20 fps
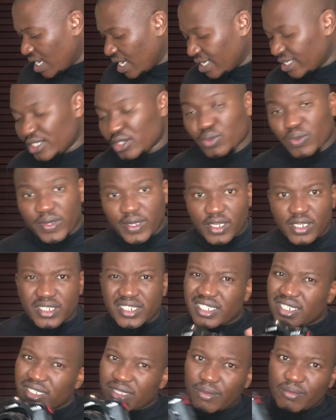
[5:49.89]
I just wanted
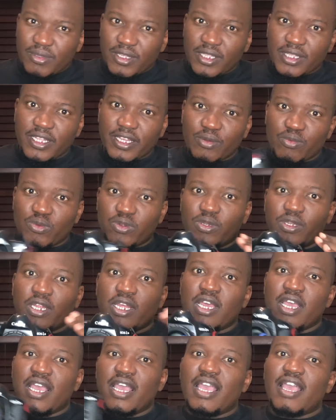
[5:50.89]
something that would
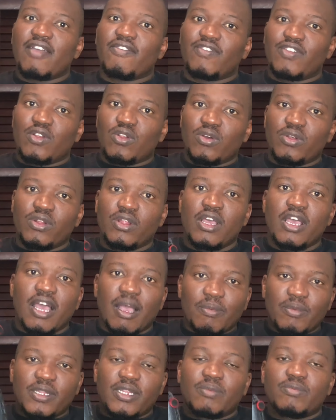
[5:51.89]
have a lot
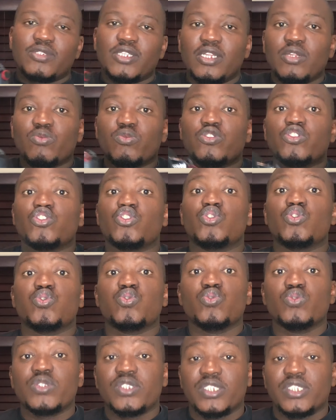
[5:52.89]
I mean, I'm dealing with two